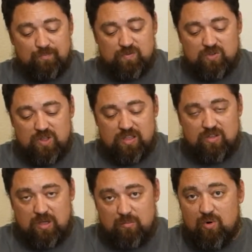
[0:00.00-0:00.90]
so that you
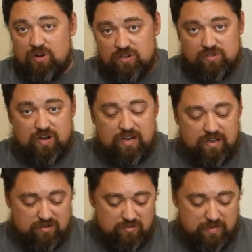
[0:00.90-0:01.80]
get more on your screen
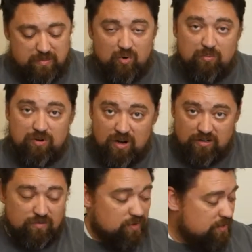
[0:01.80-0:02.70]
and you can be more
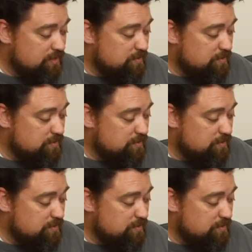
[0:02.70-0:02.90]
productive with it,